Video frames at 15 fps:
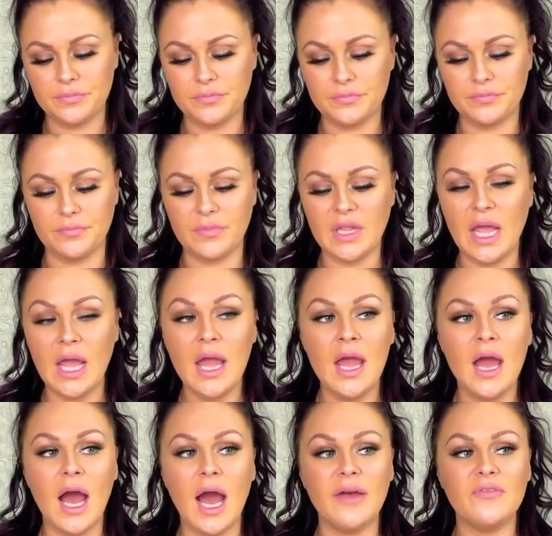Hmm.
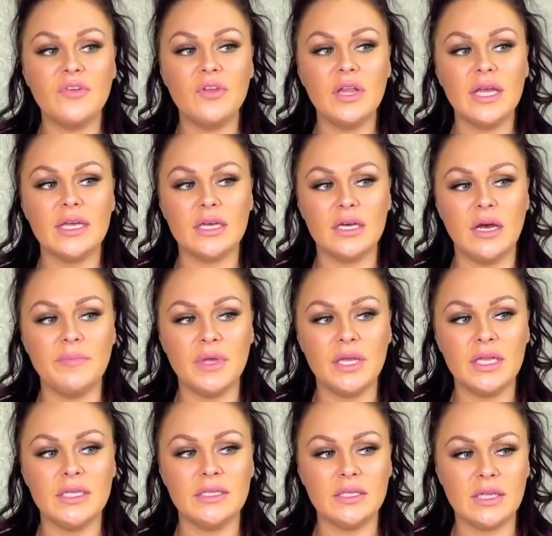I feel like I'm
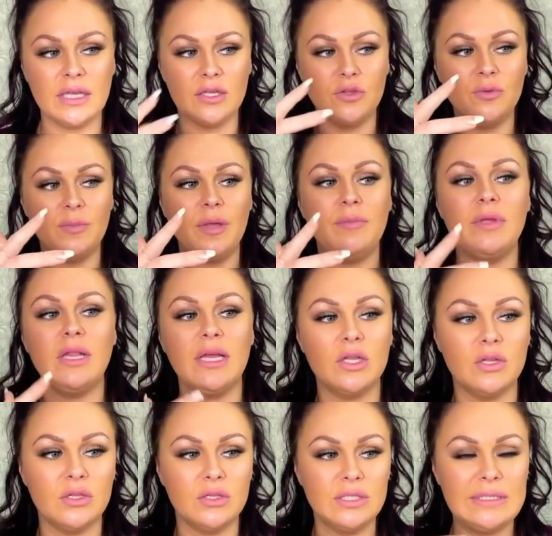getting, like, you may be, like,
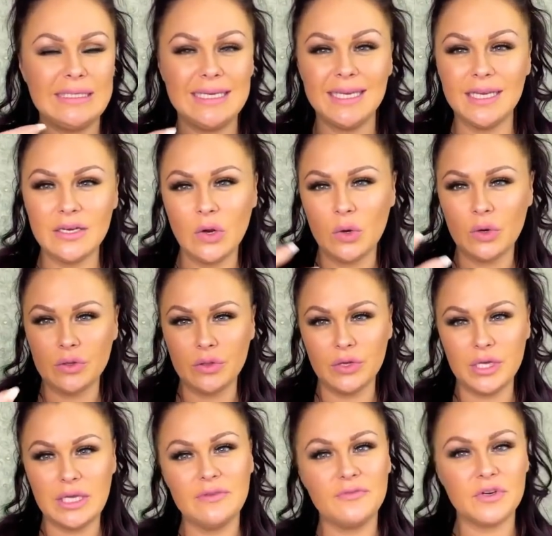digging or
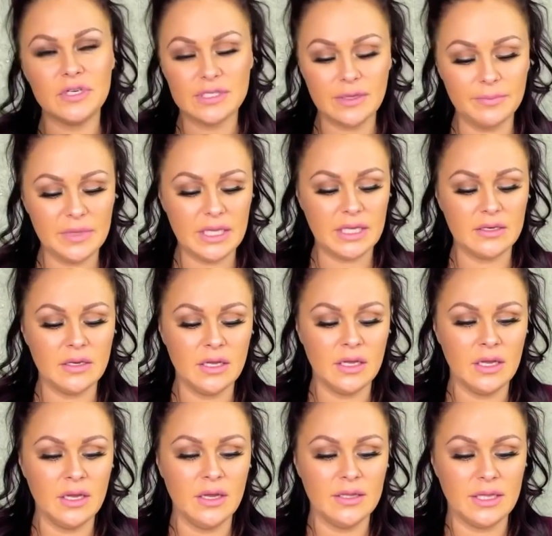looking for something
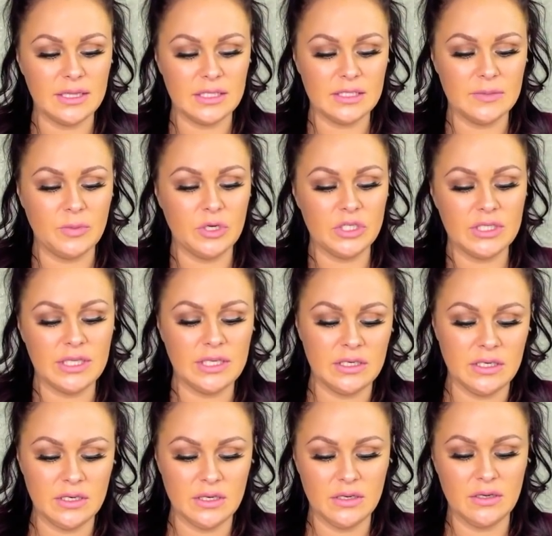that this
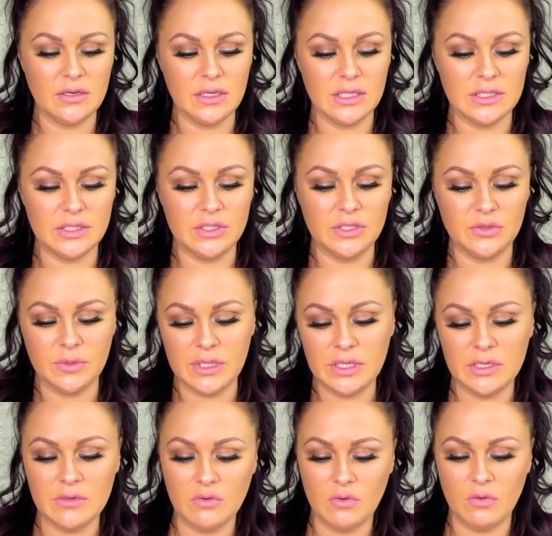person is
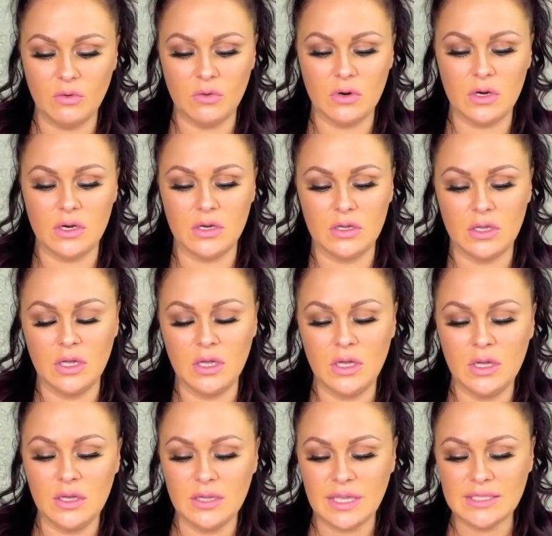doing or
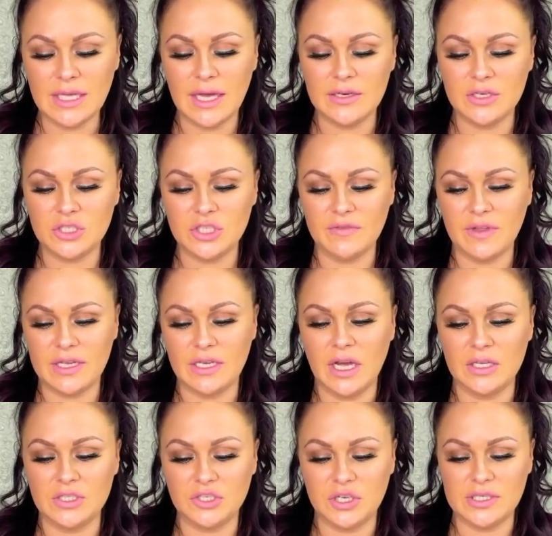that's the energy of like
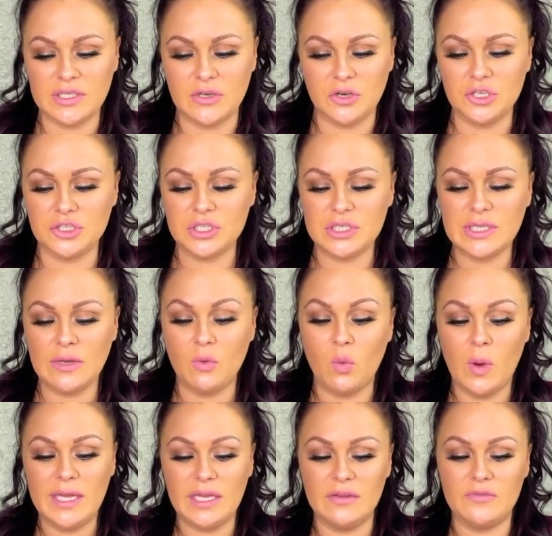not trusting or you're just like
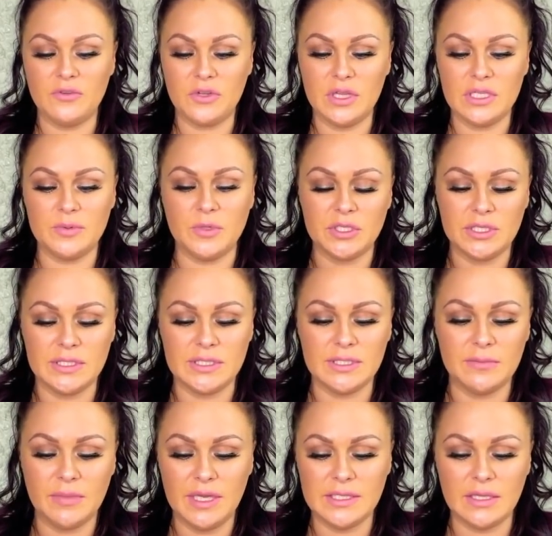waiting for this person
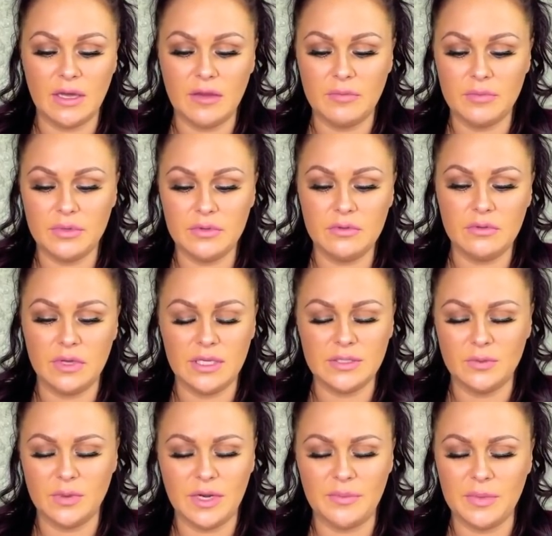to mess up
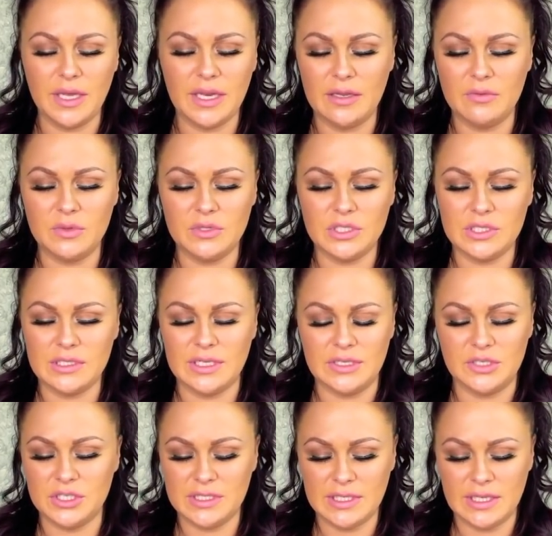is what I'm getting, which is
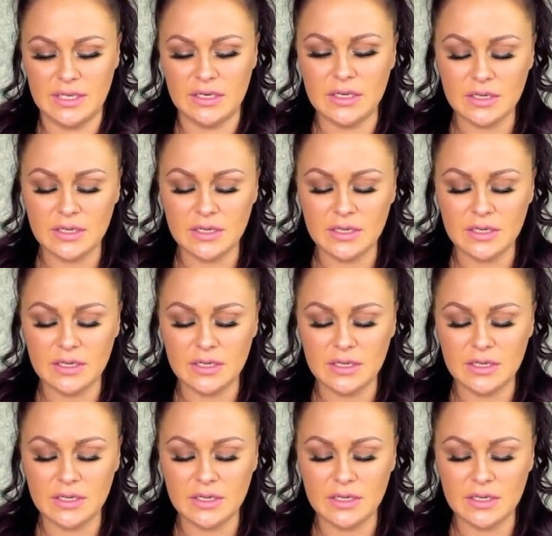interesting.